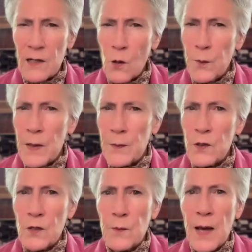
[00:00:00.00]
I know
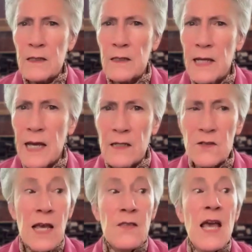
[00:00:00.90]
people look back today and
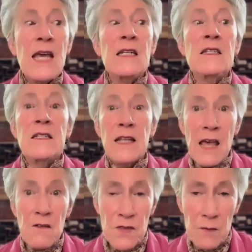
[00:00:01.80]
say they
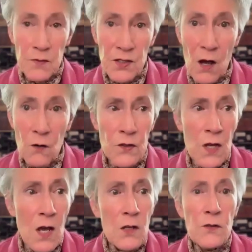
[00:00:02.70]
enslaved themselves
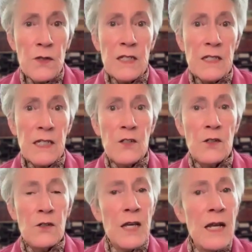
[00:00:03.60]
to these teachers,